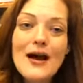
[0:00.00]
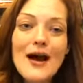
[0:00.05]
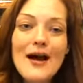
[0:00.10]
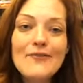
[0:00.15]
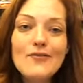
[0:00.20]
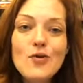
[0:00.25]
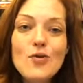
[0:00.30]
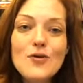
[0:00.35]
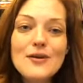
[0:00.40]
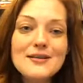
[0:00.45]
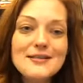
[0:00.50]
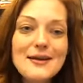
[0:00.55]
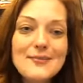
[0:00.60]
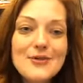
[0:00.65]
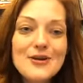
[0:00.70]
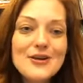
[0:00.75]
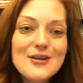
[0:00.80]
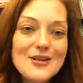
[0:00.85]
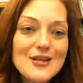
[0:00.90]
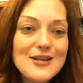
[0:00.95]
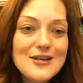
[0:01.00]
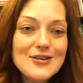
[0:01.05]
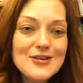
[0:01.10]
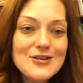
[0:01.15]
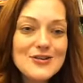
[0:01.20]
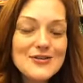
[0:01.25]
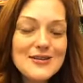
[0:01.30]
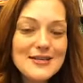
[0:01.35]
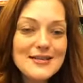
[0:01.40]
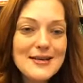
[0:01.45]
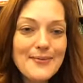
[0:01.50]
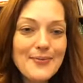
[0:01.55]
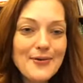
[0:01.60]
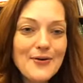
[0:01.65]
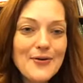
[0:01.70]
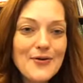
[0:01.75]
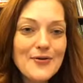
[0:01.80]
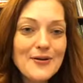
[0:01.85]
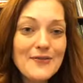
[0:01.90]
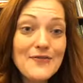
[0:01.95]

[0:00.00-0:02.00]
of course, I'm going to do the typical,